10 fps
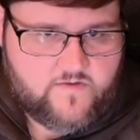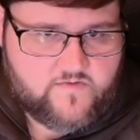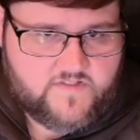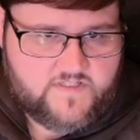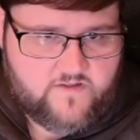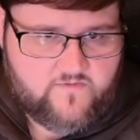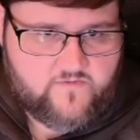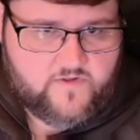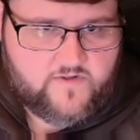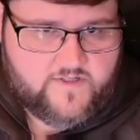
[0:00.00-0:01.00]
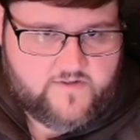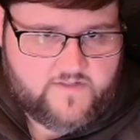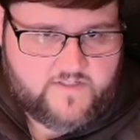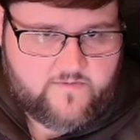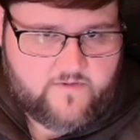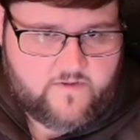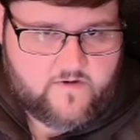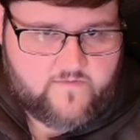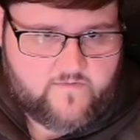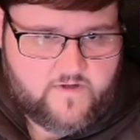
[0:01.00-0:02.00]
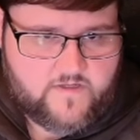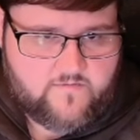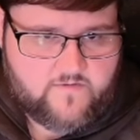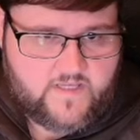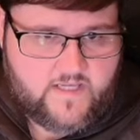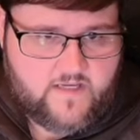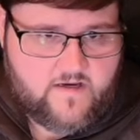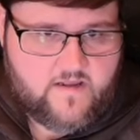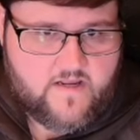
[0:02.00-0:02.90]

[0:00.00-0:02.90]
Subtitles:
yourself or a creature you can see within 30 feet to regain